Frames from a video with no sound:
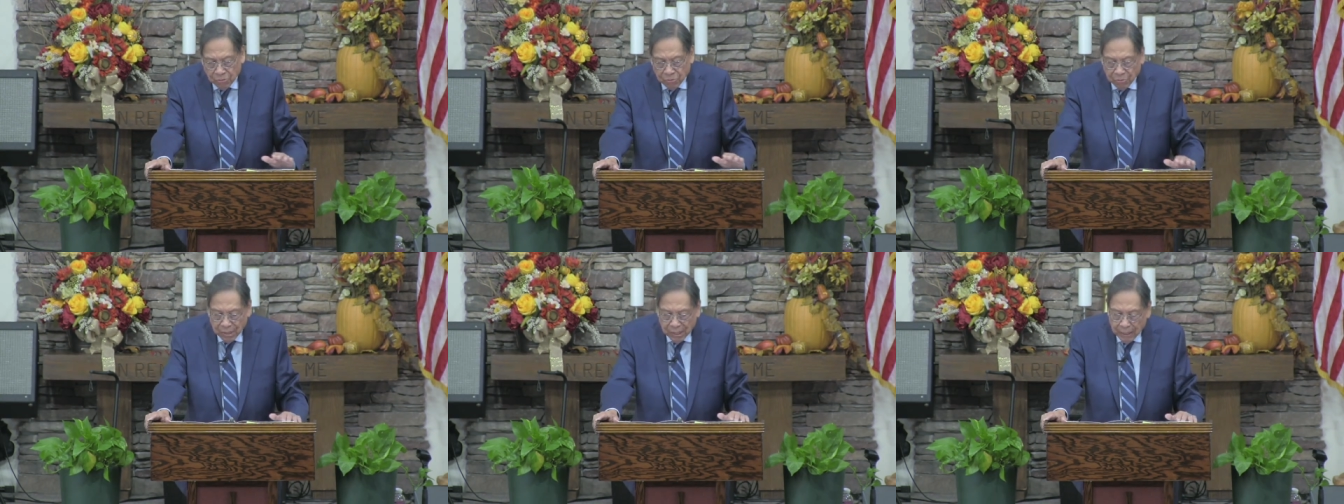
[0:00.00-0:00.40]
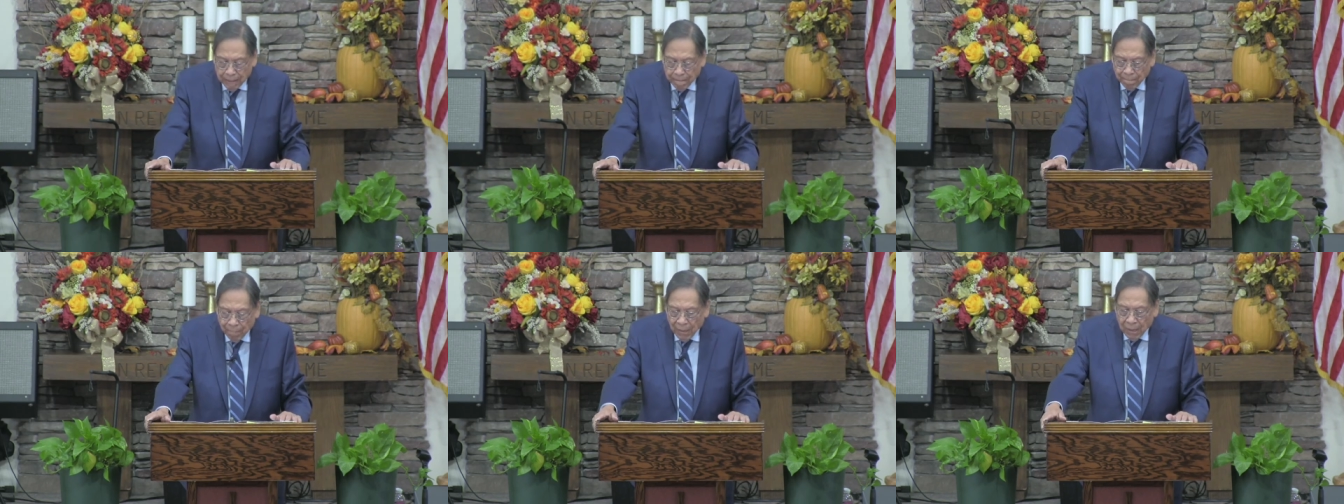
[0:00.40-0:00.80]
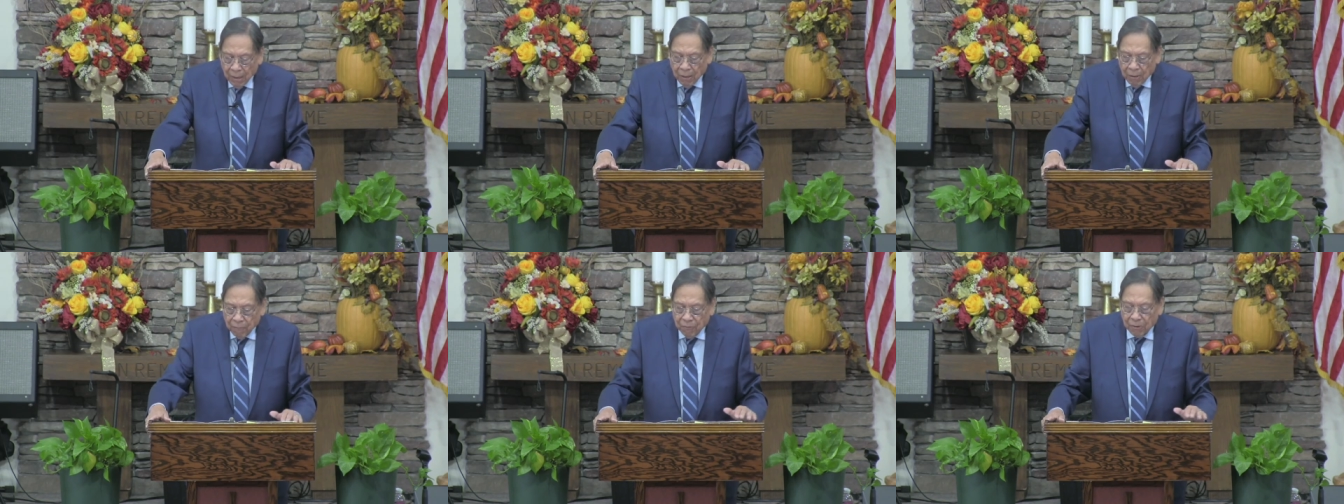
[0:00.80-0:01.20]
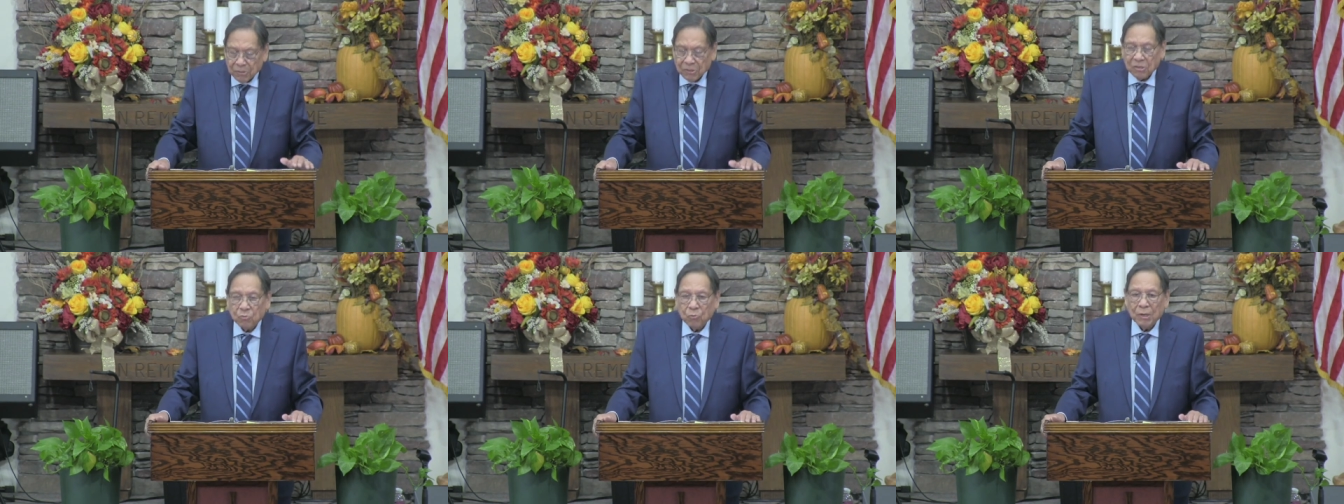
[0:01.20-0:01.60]
3,
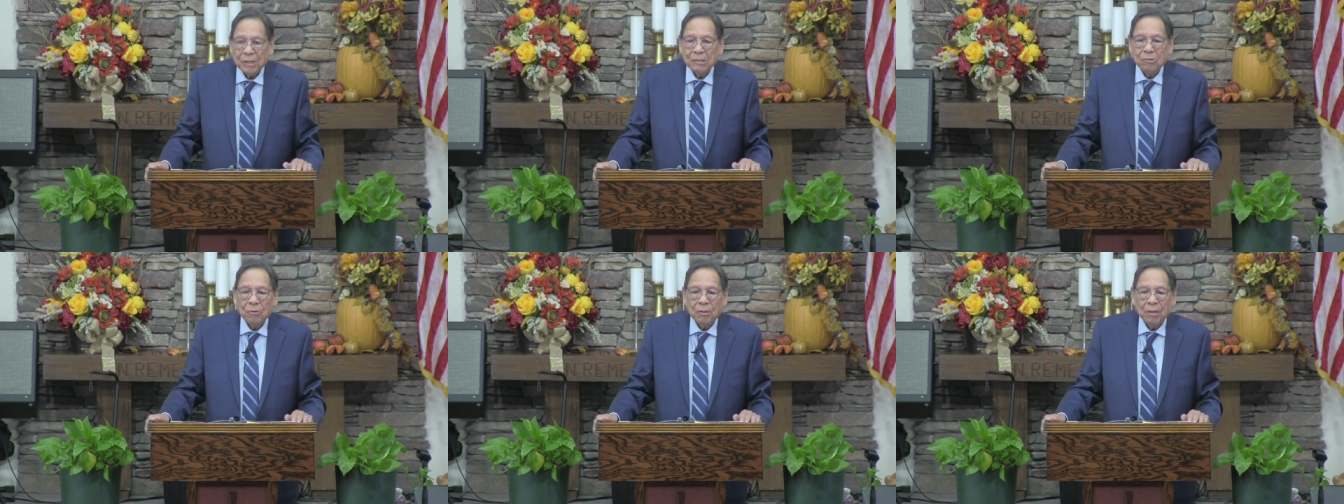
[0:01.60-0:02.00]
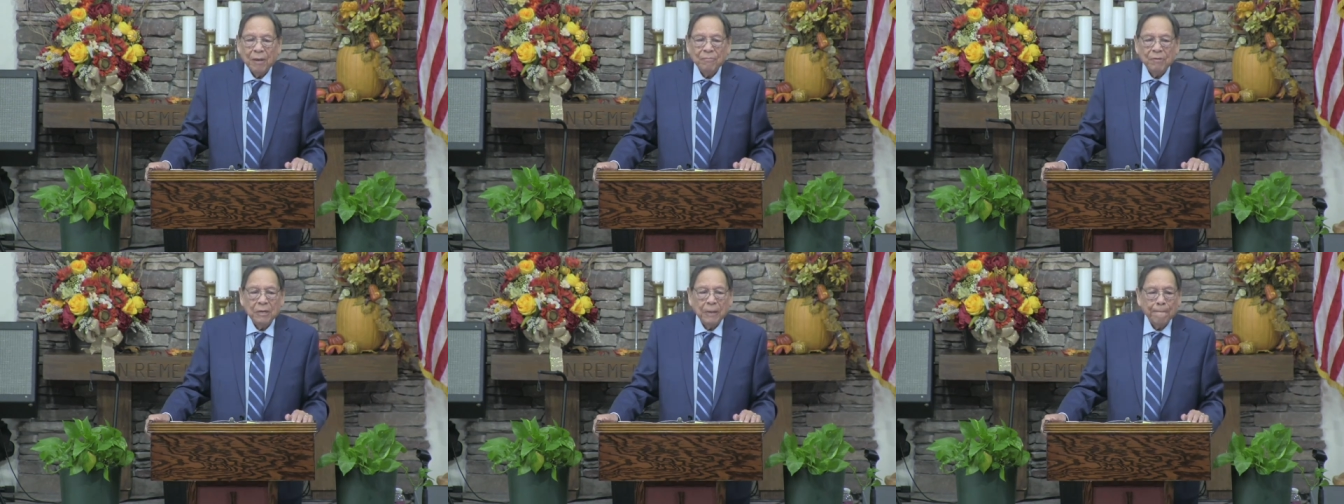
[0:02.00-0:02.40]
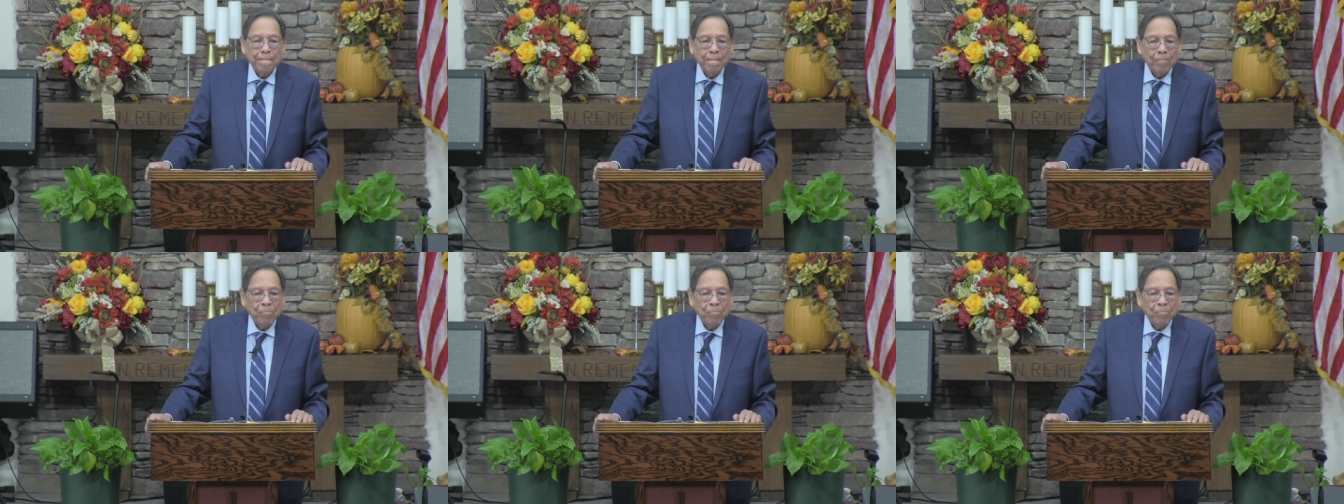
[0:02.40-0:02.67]
verses 1 to 11.